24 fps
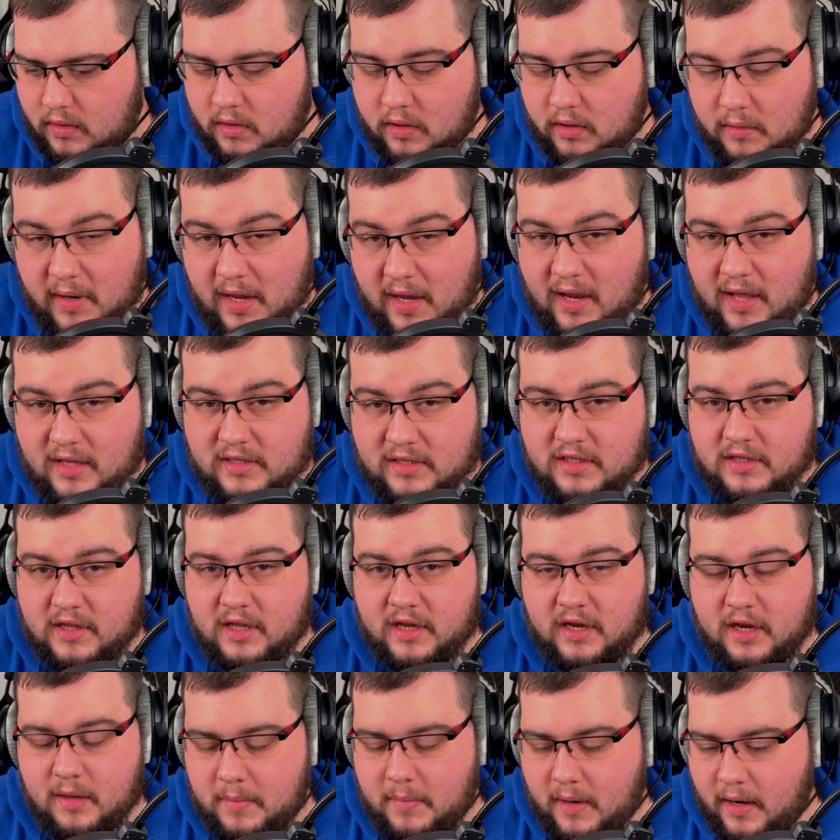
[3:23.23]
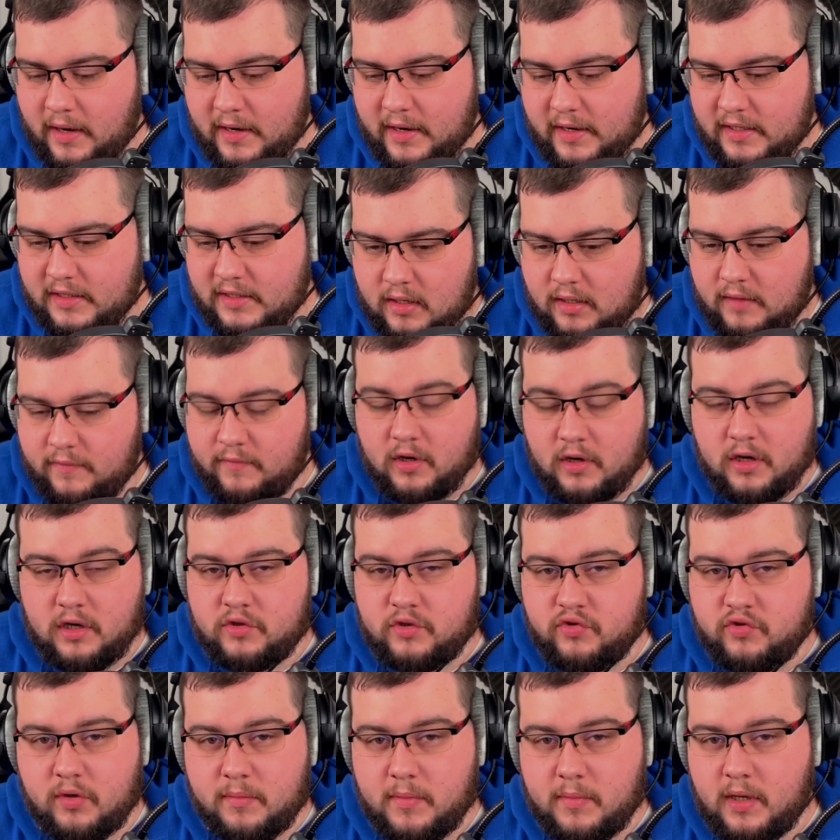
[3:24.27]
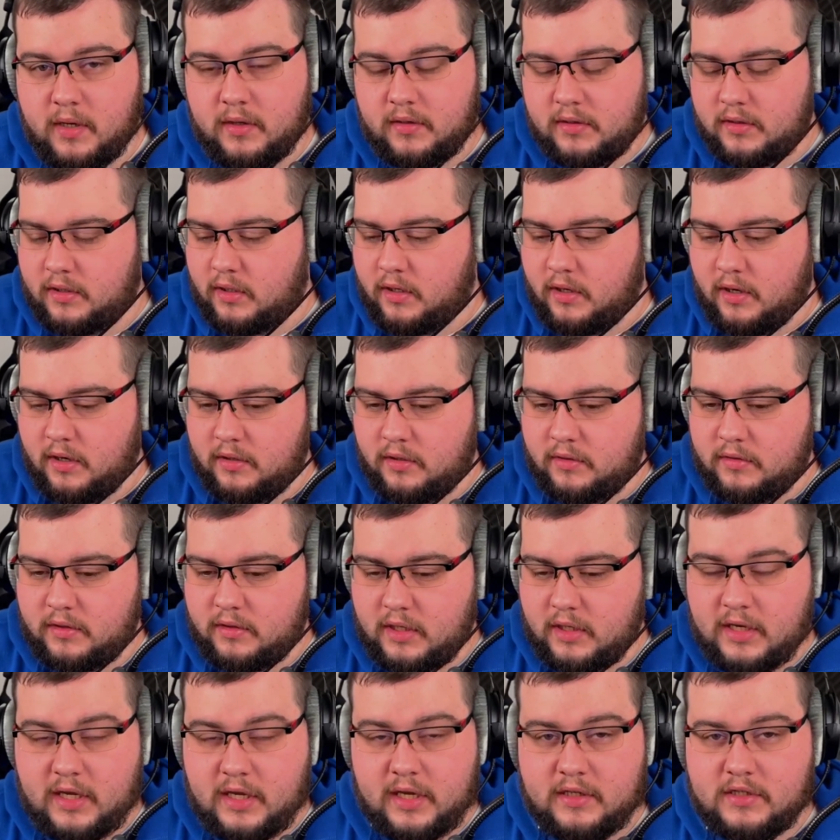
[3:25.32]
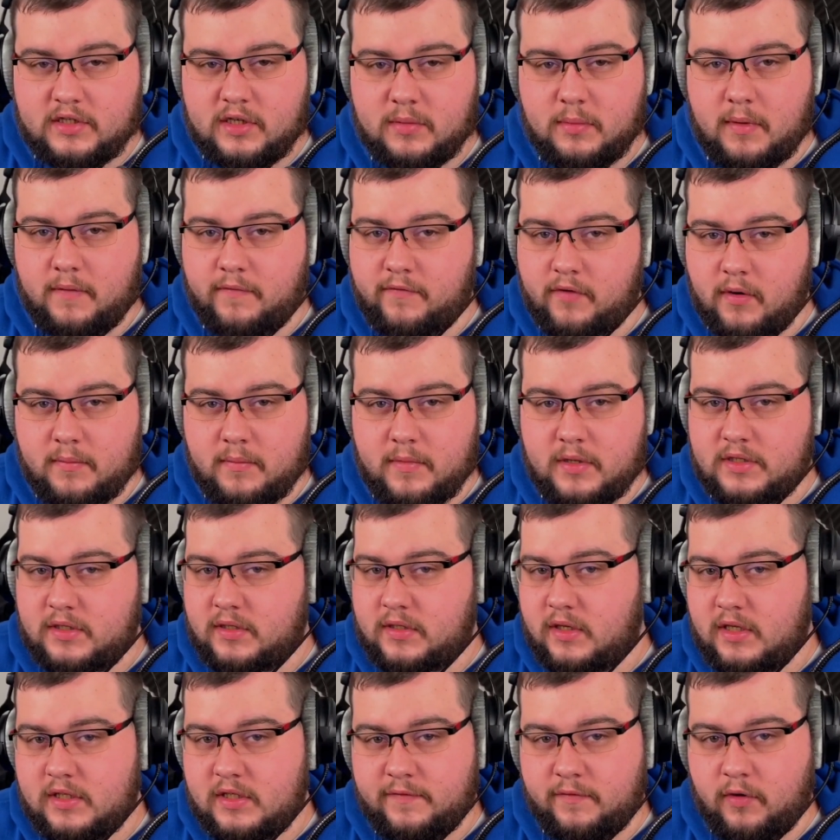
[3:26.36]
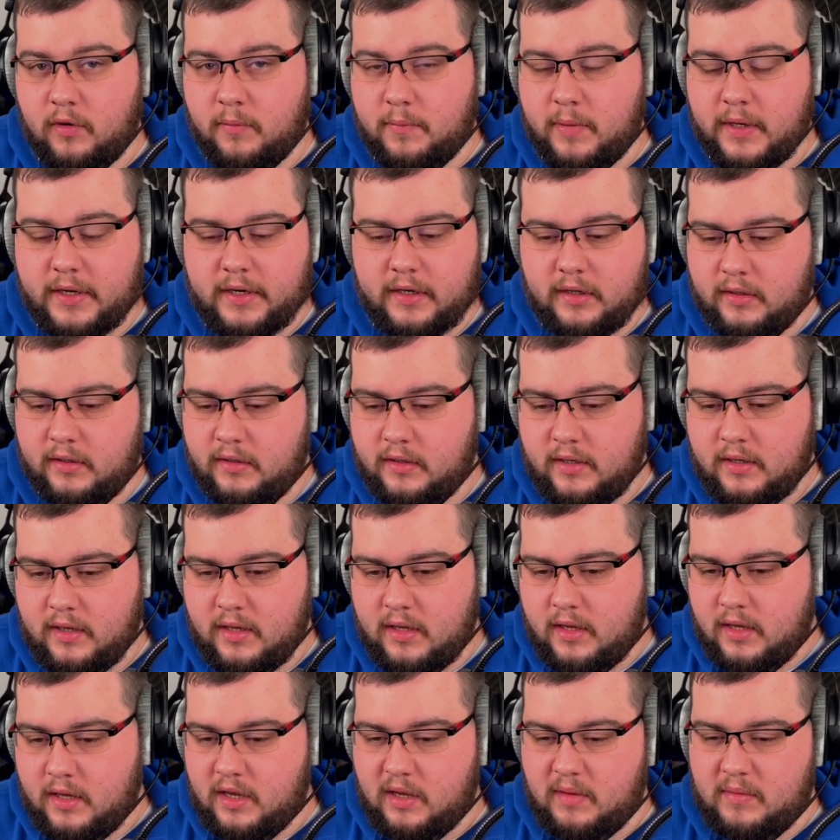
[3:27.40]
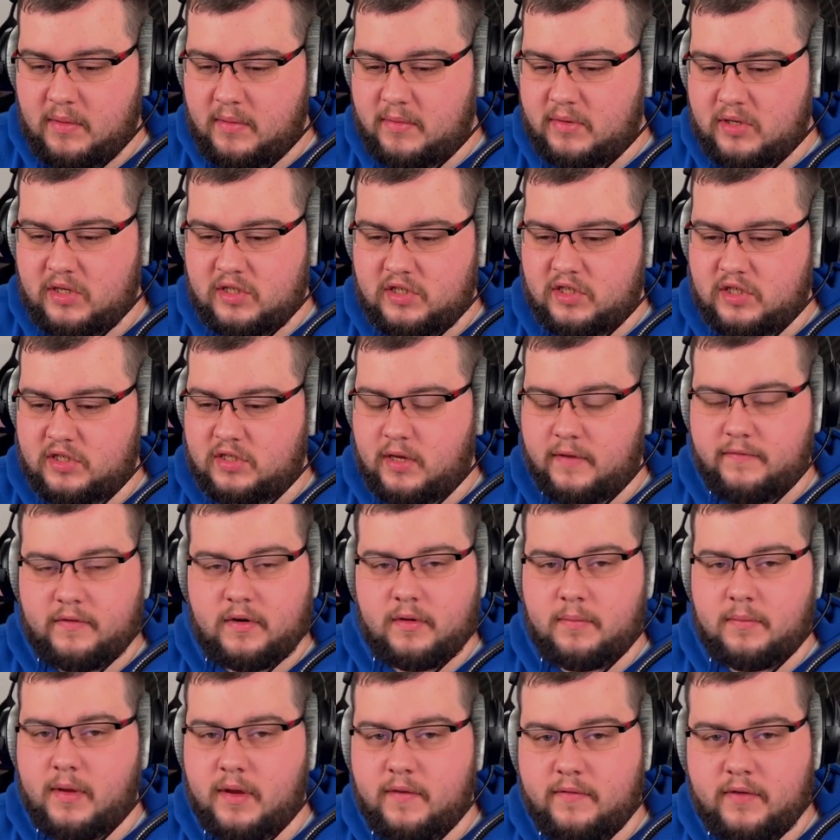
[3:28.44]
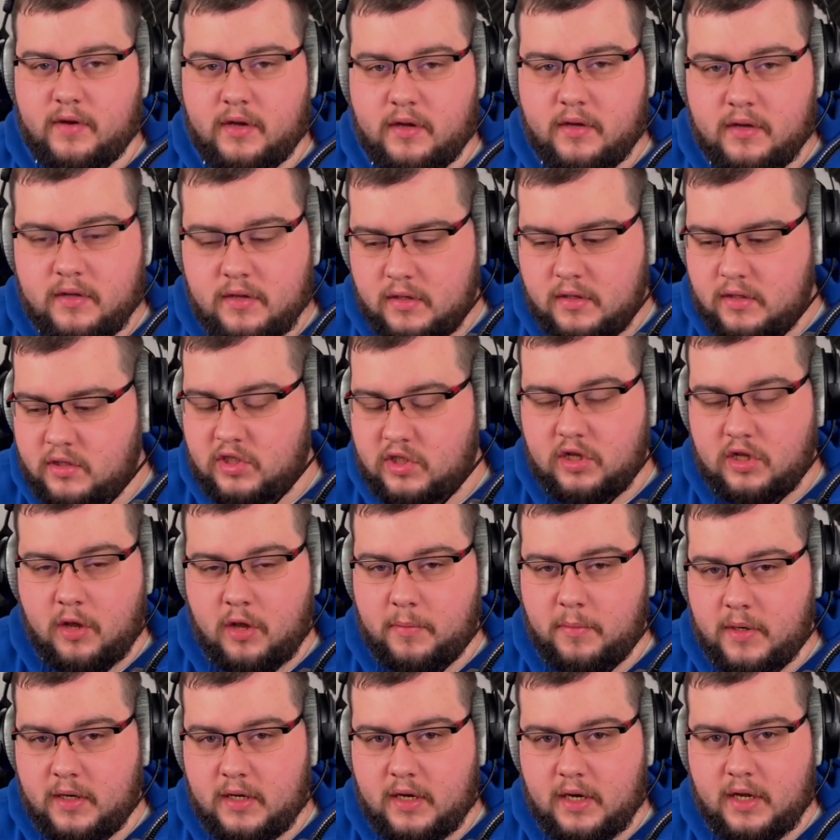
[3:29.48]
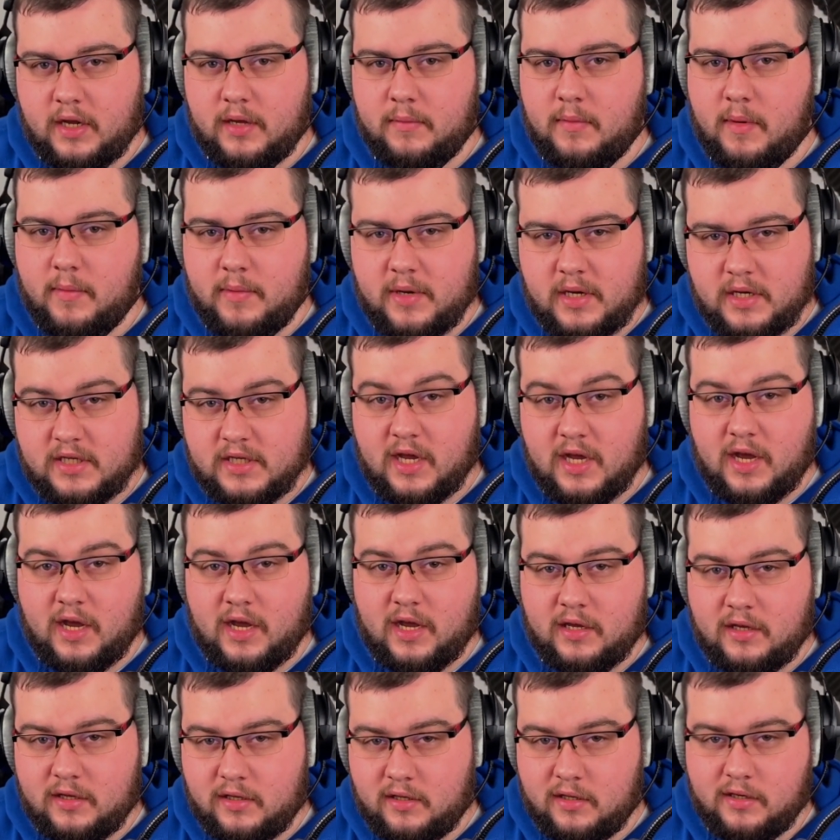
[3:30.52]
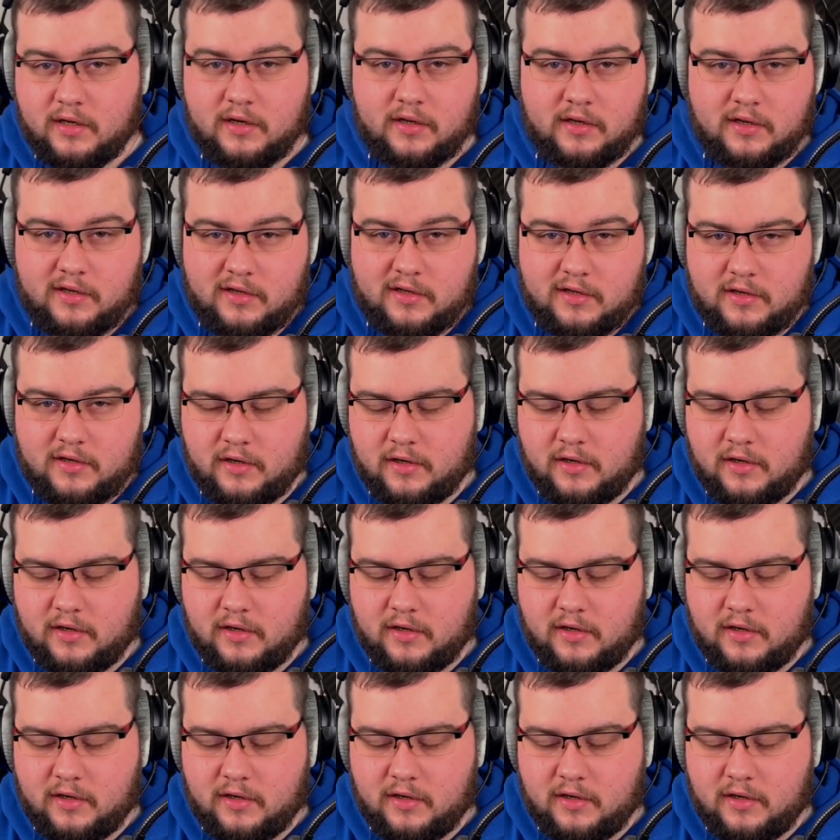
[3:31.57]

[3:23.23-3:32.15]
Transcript: way I like to think about it is, we've got a drummer, you know, the kick's coming from his foot pedal. Maybe he's just having a bit of a sloppy day, maybe he's high, you know, you don't